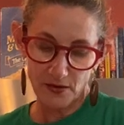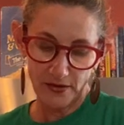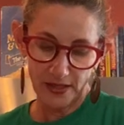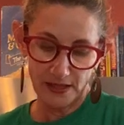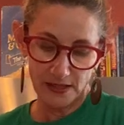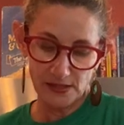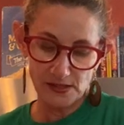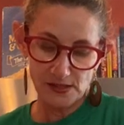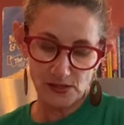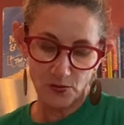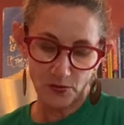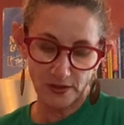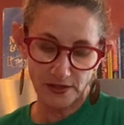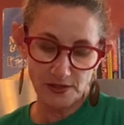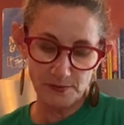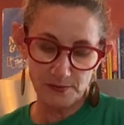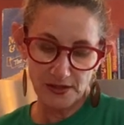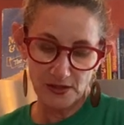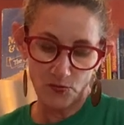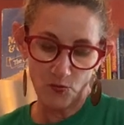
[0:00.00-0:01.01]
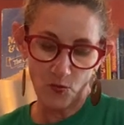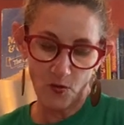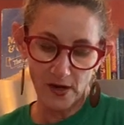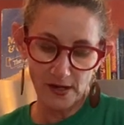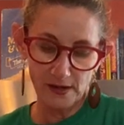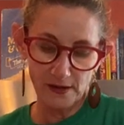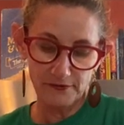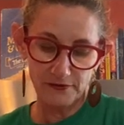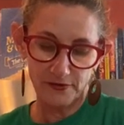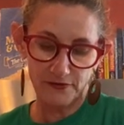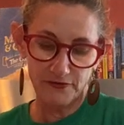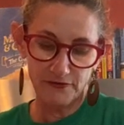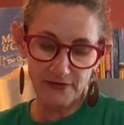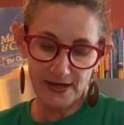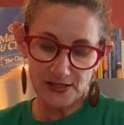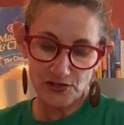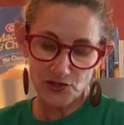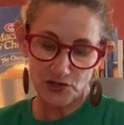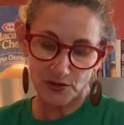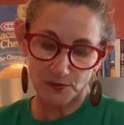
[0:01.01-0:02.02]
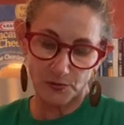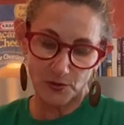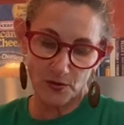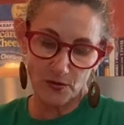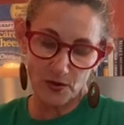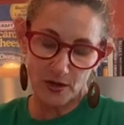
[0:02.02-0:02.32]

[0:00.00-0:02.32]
and it's going to be one of the vegetable